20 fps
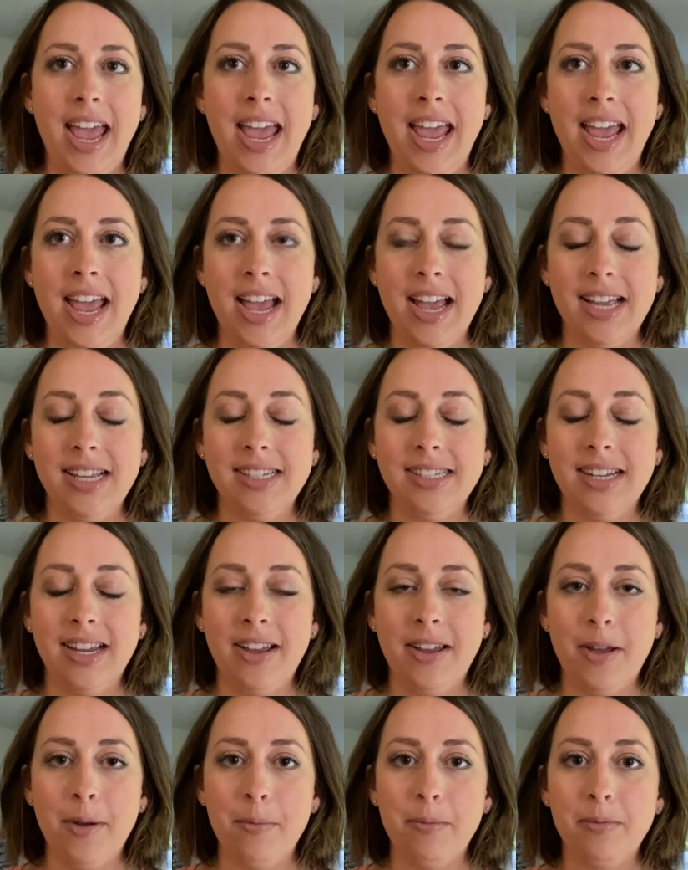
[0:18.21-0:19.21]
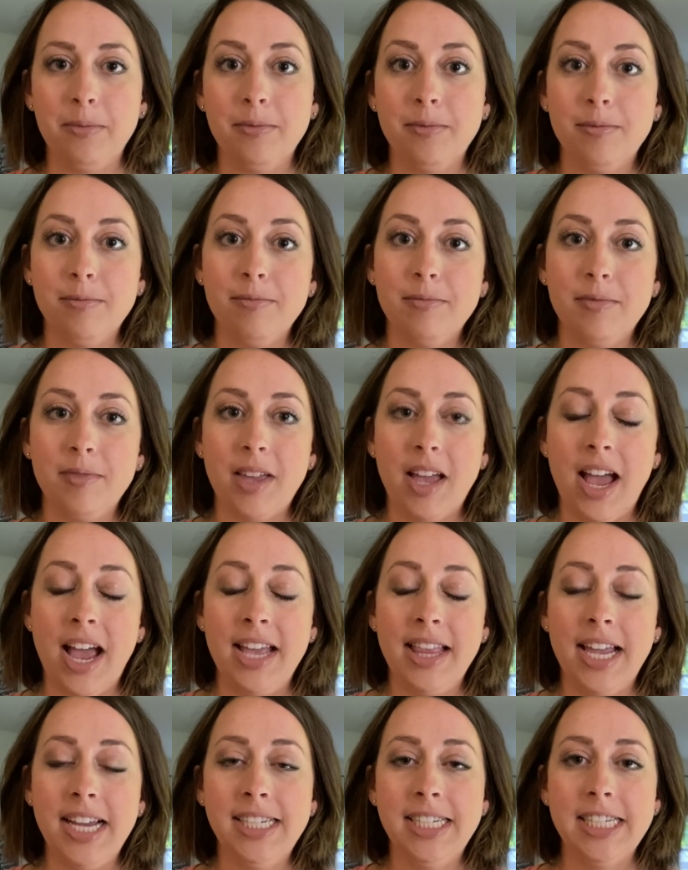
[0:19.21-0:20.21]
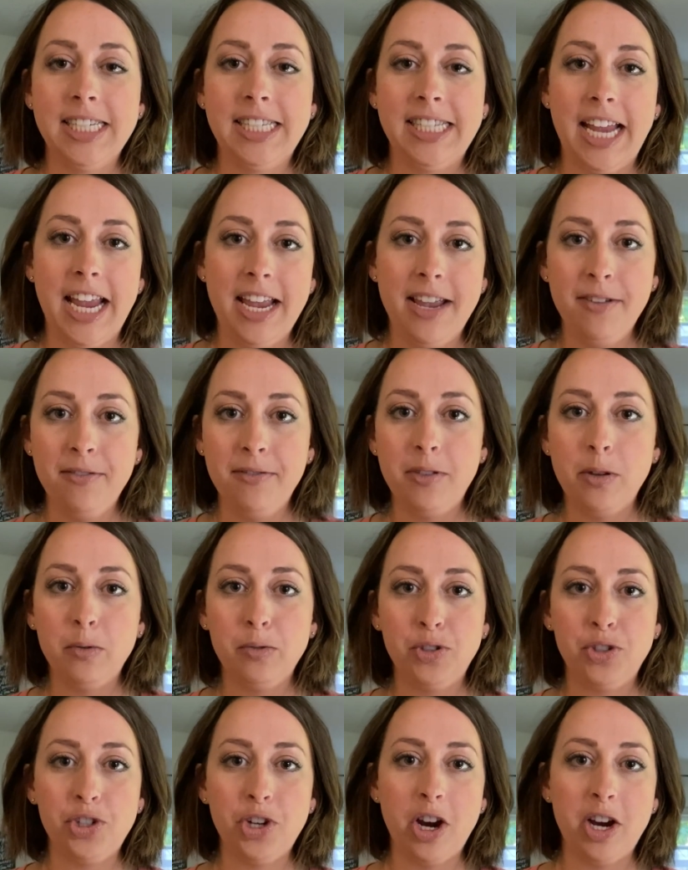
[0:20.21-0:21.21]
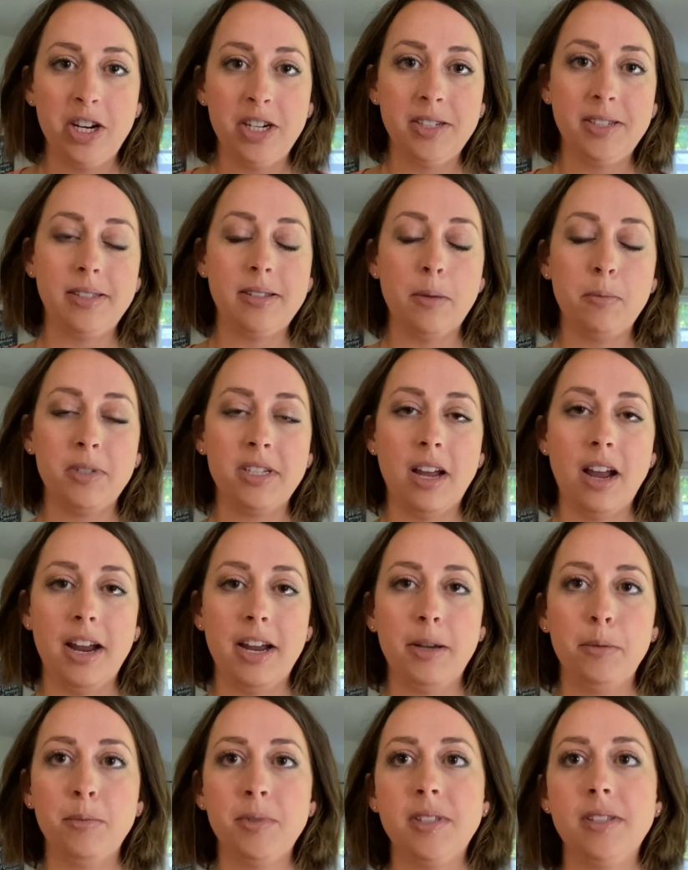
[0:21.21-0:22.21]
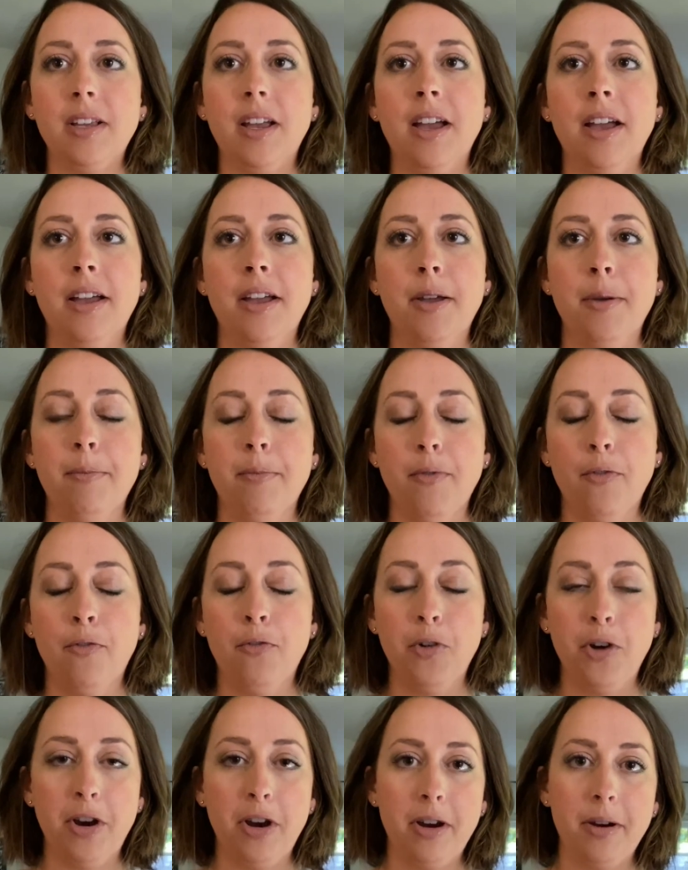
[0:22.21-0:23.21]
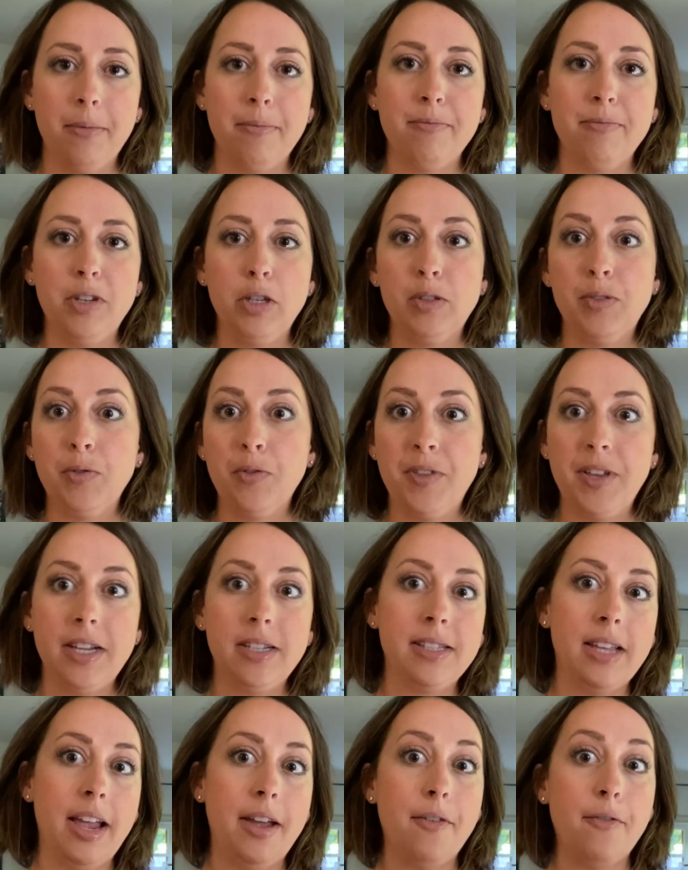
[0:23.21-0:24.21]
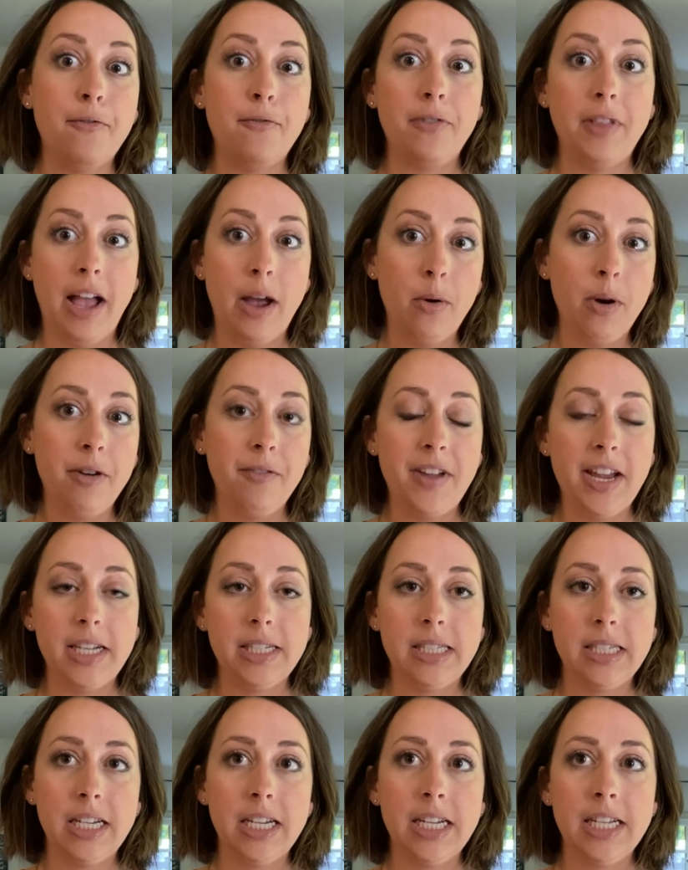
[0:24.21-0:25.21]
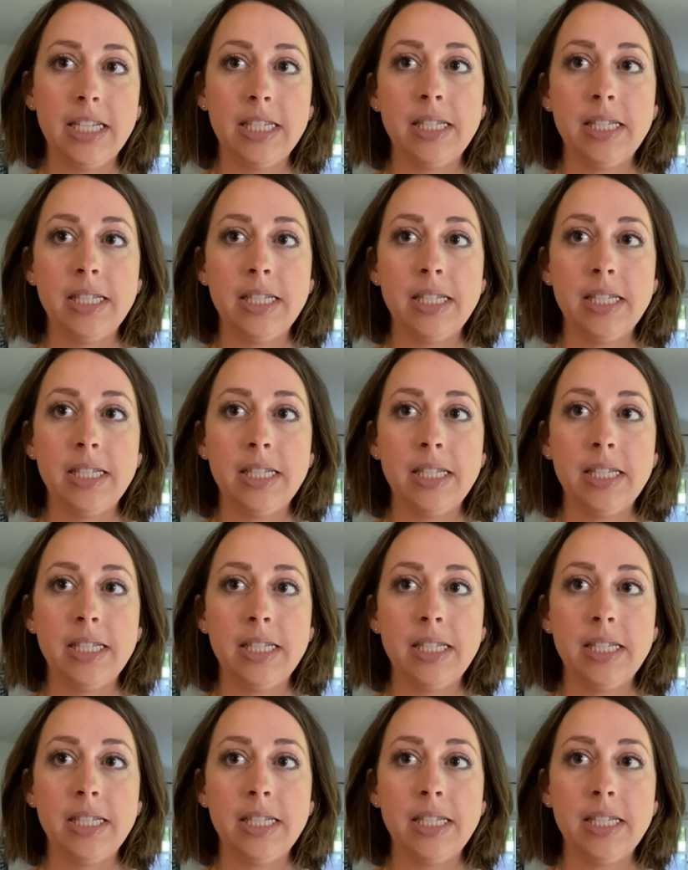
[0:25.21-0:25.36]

And I like to save those jars sometimes for useful things like flower vases